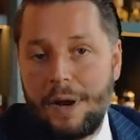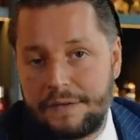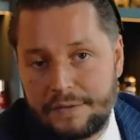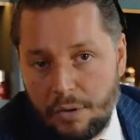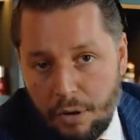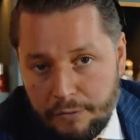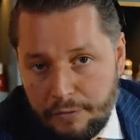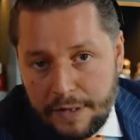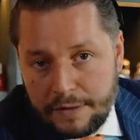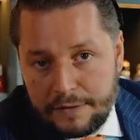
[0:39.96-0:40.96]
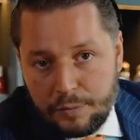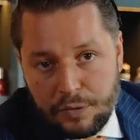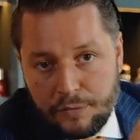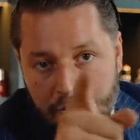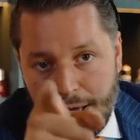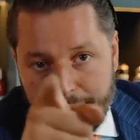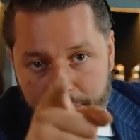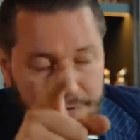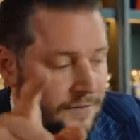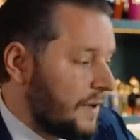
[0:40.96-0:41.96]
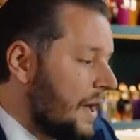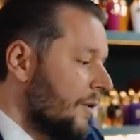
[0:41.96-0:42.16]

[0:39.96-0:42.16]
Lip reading: price of these beautiful items.